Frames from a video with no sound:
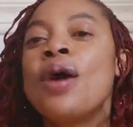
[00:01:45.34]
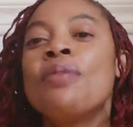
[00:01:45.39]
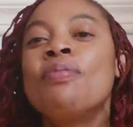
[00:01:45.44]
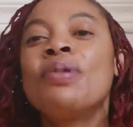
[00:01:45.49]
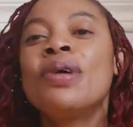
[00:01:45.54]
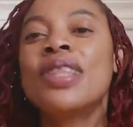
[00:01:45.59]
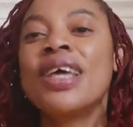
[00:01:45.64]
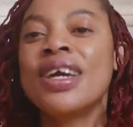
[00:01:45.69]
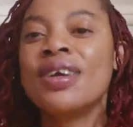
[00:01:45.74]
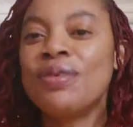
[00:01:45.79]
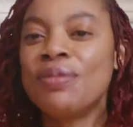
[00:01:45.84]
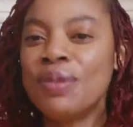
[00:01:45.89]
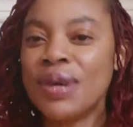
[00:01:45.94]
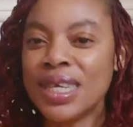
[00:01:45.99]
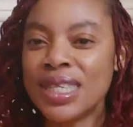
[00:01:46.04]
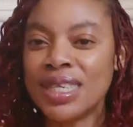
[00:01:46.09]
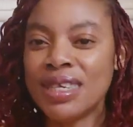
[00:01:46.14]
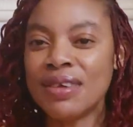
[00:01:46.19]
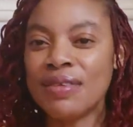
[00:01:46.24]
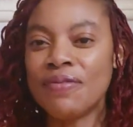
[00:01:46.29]
What are you
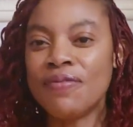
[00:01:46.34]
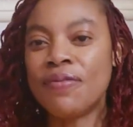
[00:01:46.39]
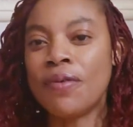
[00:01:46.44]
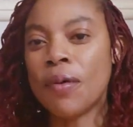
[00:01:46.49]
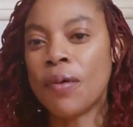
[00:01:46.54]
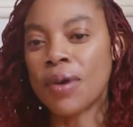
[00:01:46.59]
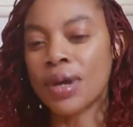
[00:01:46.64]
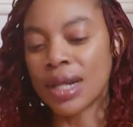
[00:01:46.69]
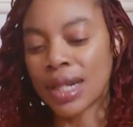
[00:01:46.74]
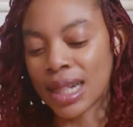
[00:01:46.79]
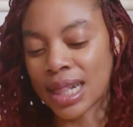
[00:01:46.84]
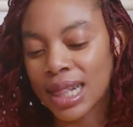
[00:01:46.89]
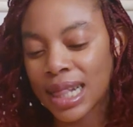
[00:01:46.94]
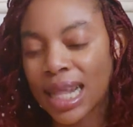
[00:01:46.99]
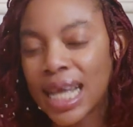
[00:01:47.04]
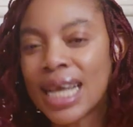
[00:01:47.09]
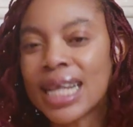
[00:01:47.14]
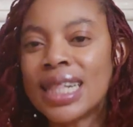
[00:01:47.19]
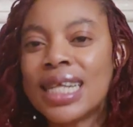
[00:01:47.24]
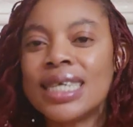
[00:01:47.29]
waiting for?
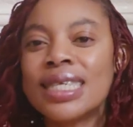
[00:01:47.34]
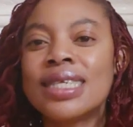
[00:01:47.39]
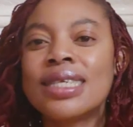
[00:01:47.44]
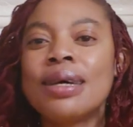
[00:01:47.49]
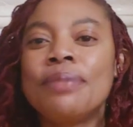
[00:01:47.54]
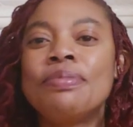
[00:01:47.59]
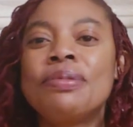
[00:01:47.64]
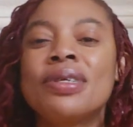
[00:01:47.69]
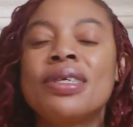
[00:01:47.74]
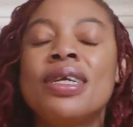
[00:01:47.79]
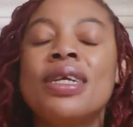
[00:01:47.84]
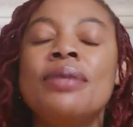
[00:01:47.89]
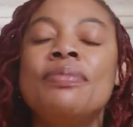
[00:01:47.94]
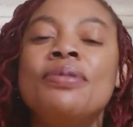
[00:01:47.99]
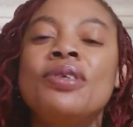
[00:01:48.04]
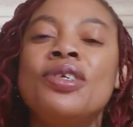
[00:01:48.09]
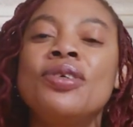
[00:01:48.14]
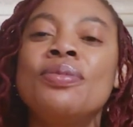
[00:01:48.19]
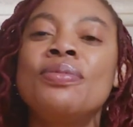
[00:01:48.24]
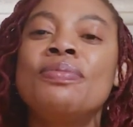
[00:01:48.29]
Click the
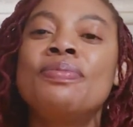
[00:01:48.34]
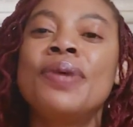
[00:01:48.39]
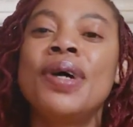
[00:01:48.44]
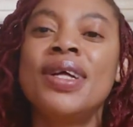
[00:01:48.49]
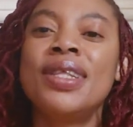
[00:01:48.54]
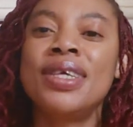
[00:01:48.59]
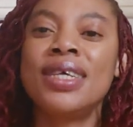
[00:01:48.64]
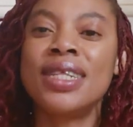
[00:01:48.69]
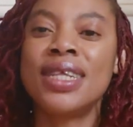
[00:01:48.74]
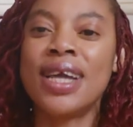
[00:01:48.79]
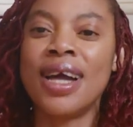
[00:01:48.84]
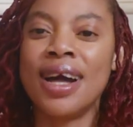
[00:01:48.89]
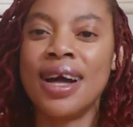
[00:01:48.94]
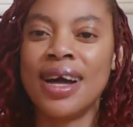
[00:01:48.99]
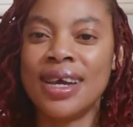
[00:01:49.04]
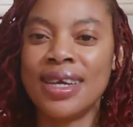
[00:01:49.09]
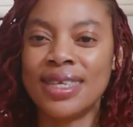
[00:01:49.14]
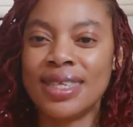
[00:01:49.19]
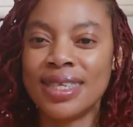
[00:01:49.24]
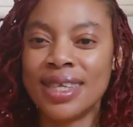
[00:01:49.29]
subscription button,
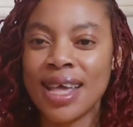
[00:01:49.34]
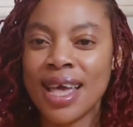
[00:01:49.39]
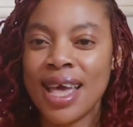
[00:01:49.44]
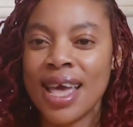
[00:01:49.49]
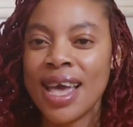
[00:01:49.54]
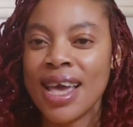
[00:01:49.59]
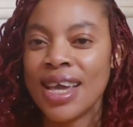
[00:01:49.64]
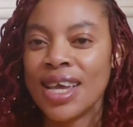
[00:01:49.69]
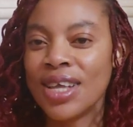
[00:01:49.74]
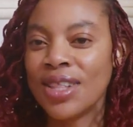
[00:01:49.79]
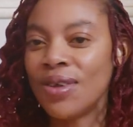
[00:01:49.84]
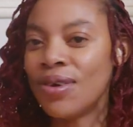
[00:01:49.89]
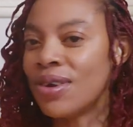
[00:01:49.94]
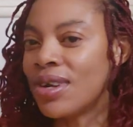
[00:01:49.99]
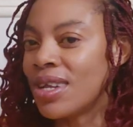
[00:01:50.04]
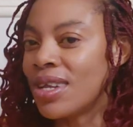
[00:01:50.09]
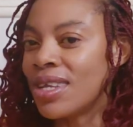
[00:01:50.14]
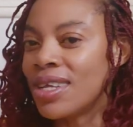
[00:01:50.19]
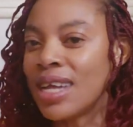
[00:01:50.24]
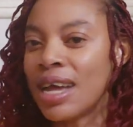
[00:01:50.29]
guys. You
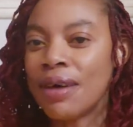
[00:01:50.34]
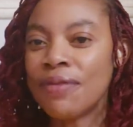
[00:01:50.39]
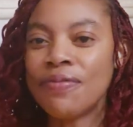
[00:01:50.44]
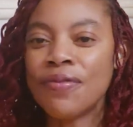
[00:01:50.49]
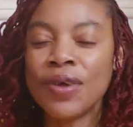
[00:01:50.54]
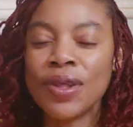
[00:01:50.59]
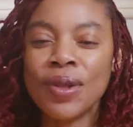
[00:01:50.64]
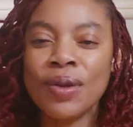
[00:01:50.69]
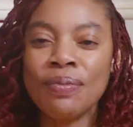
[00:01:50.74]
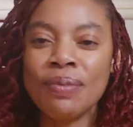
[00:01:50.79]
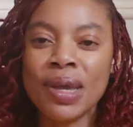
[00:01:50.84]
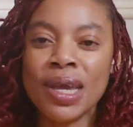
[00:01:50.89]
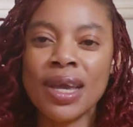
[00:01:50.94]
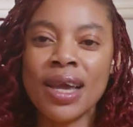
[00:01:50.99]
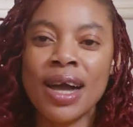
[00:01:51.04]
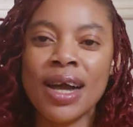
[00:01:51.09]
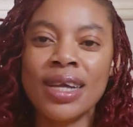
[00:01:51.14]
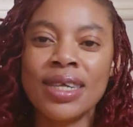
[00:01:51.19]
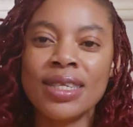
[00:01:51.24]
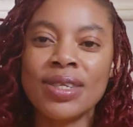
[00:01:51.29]
know, follow me,
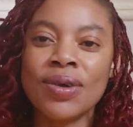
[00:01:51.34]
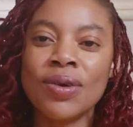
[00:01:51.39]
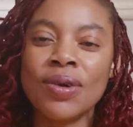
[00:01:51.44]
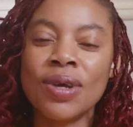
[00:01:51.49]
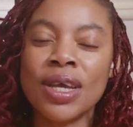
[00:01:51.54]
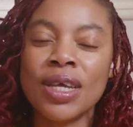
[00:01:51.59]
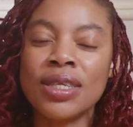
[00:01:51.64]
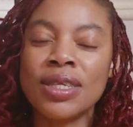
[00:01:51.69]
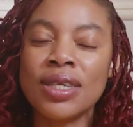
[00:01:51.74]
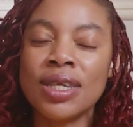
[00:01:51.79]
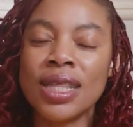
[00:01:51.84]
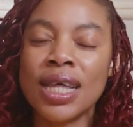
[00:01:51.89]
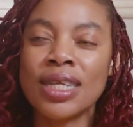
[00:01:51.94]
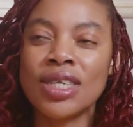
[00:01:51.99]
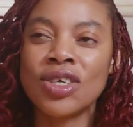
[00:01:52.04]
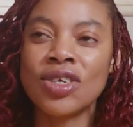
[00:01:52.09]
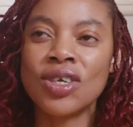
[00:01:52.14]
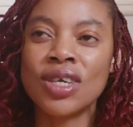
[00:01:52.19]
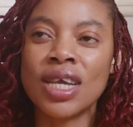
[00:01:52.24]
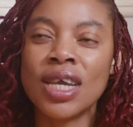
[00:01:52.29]
guys, okay, so
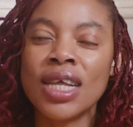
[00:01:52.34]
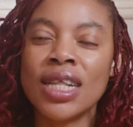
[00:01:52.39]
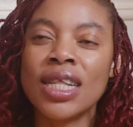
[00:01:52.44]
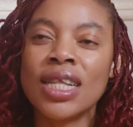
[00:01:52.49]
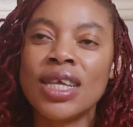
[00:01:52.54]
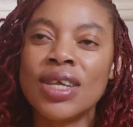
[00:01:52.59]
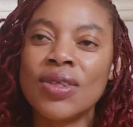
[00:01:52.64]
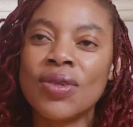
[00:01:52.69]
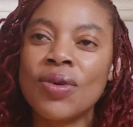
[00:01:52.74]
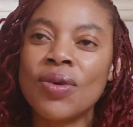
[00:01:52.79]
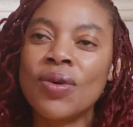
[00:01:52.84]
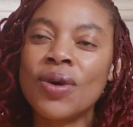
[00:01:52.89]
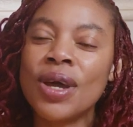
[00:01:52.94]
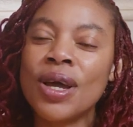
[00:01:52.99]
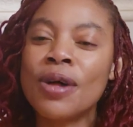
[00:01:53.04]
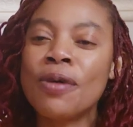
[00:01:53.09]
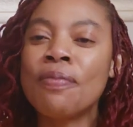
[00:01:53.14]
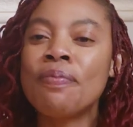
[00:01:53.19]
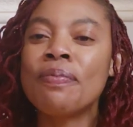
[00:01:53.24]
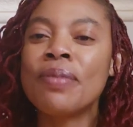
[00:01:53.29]
that you can, you know,
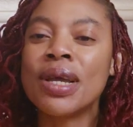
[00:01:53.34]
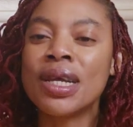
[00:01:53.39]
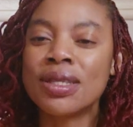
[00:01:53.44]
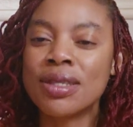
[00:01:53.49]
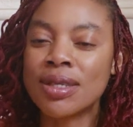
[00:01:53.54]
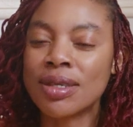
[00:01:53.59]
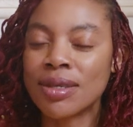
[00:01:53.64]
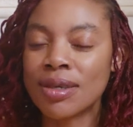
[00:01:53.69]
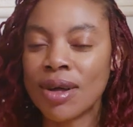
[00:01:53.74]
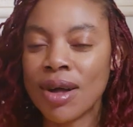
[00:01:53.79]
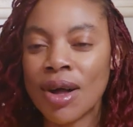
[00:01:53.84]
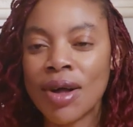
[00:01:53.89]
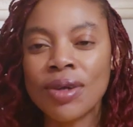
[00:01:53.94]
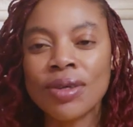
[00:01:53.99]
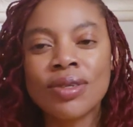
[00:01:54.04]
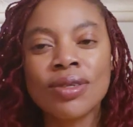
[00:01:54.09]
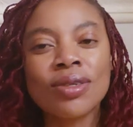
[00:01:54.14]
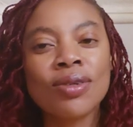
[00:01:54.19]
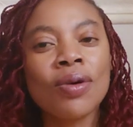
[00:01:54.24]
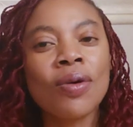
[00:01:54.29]
help me to
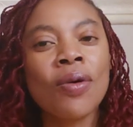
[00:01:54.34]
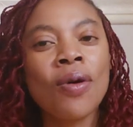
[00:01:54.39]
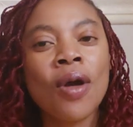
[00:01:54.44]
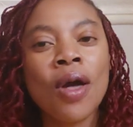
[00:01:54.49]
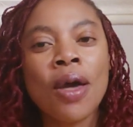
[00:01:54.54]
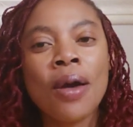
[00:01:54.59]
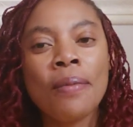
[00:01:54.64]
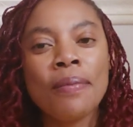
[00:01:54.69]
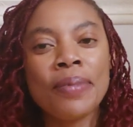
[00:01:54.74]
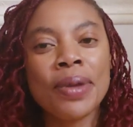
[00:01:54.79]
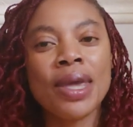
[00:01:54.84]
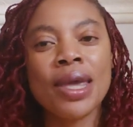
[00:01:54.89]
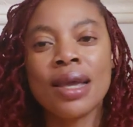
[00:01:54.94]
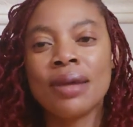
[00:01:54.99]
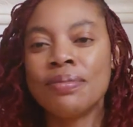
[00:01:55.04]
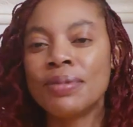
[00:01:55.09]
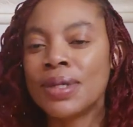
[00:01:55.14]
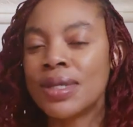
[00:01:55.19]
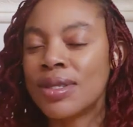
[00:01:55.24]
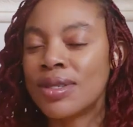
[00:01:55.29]
also be
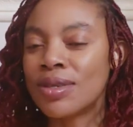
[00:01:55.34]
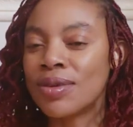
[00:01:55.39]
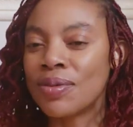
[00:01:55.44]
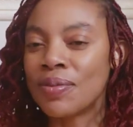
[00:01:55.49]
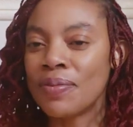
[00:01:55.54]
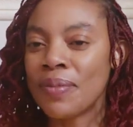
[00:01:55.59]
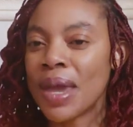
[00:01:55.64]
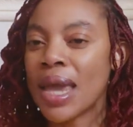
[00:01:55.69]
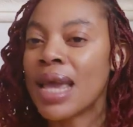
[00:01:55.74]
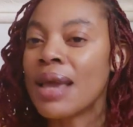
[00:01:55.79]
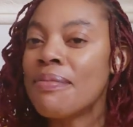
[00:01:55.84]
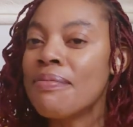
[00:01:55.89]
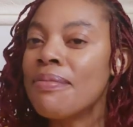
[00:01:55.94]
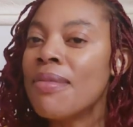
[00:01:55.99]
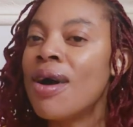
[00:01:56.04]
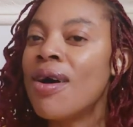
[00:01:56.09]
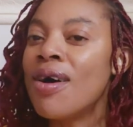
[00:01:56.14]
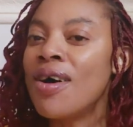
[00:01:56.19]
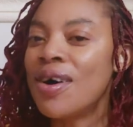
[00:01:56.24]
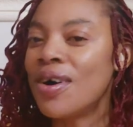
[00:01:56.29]
able to make
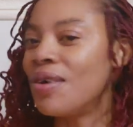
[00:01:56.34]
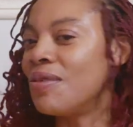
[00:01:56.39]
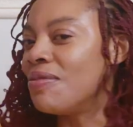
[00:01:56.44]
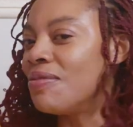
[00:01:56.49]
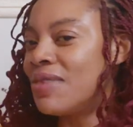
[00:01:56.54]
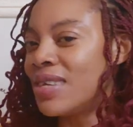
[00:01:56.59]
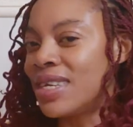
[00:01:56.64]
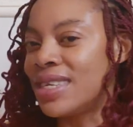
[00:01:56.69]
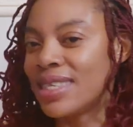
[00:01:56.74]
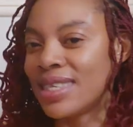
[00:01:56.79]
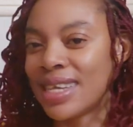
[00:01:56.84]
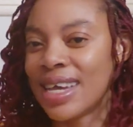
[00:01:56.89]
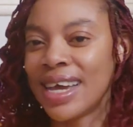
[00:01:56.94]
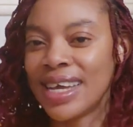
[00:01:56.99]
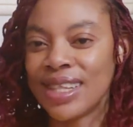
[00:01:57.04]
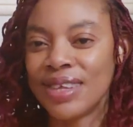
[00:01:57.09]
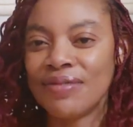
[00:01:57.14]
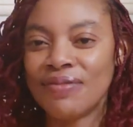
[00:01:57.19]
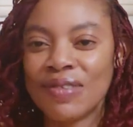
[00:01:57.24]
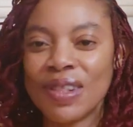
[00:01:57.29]
more of this
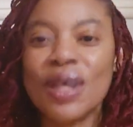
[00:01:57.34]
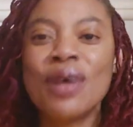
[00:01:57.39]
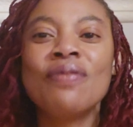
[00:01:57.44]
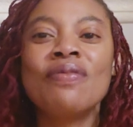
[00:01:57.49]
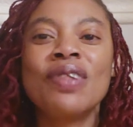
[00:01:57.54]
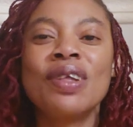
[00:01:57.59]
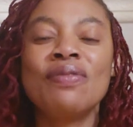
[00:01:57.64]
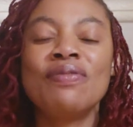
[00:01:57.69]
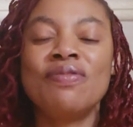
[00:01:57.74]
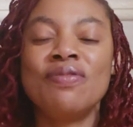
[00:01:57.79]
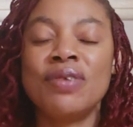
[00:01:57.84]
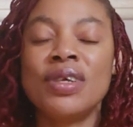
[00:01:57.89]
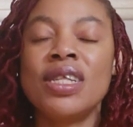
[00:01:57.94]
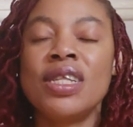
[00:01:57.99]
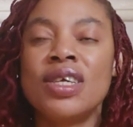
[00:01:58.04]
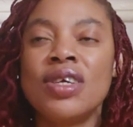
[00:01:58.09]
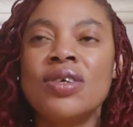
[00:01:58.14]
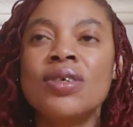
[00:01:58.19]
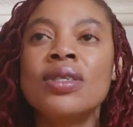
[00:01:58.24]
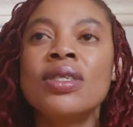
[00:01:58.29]
kind of lovely
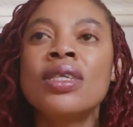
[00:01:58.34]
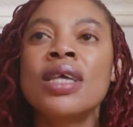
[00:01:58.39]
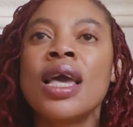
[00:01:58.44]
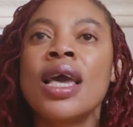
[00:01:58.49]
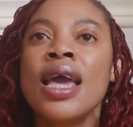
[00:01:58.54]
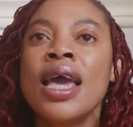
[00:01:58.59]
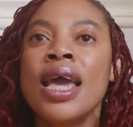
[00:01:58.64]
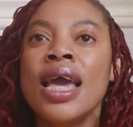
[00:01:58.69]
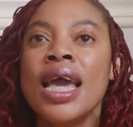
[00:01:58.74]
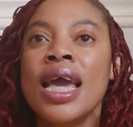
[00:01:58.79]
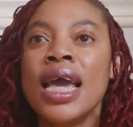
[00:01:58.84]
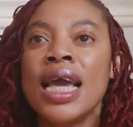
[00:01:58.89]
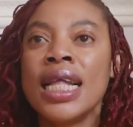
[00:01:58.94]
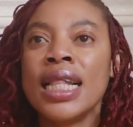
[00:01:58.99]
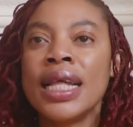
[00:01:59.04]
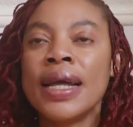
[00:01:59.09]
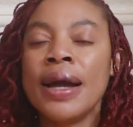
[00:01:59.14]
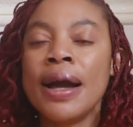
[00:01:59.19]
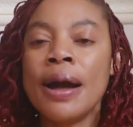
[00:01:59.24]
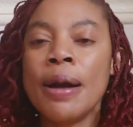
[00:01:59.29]
videos.
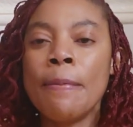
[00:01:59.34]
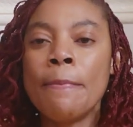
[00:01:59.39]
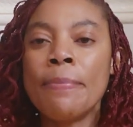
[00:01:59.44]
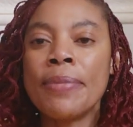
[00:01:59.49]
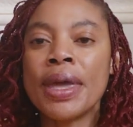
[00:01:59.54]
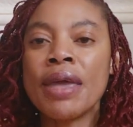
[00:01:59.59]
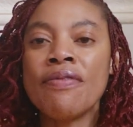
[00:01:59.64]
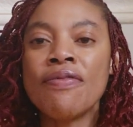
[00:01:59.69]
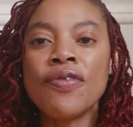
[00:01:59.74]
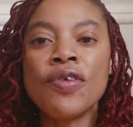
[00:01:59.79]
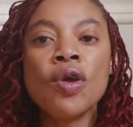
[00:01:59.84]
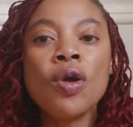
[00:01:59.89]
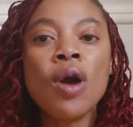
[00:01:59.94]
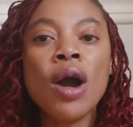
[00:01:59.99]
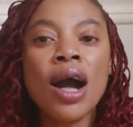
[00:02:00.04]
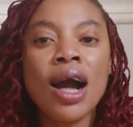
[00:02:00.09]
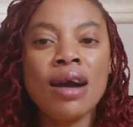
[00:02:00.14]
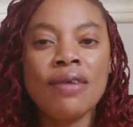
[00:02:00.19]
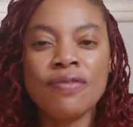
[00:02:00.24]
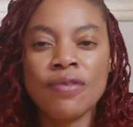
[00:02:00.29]
And if you
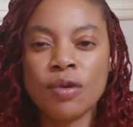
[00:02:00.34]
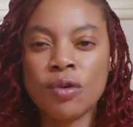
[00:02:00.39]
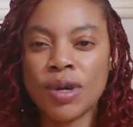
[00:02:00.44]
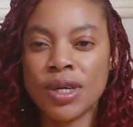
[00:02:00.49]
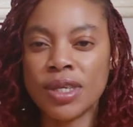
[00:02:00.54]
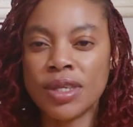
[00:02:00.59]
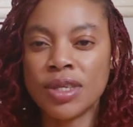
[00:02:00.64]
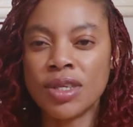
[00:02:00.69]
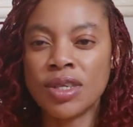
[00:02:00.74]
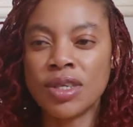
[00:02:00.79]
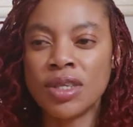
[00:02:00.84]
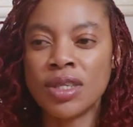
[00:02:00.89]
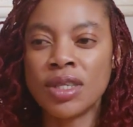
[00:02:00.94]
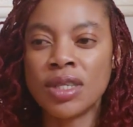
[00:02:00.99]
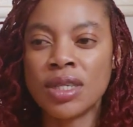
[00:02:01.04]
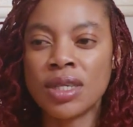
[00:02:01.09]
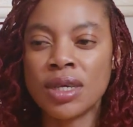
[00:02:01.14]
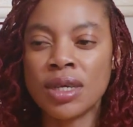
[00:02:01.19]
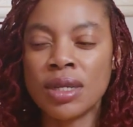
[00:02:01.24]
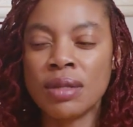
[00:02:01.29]
have
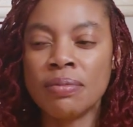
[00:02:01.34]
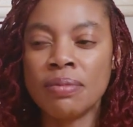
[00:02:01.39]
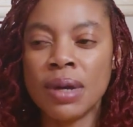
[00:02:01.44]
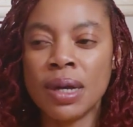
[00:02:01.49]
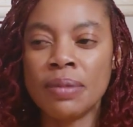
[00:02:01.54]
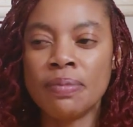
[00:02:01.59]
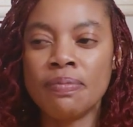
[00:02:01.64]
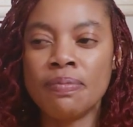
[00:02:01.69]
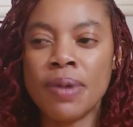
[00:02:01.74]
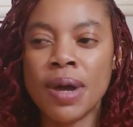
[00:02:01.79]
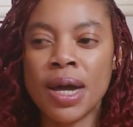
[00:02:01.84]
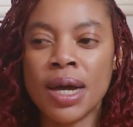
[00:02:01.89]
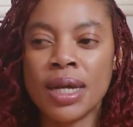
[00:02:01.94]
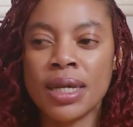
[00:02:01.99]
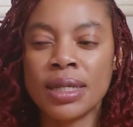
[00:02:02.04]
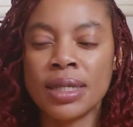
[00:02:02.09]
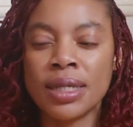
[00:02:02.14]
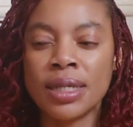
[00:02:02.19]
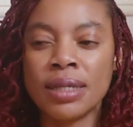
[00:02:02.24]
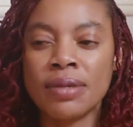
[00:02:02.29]
questions on my
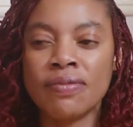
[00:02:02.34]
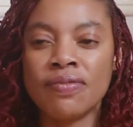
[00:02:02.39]
past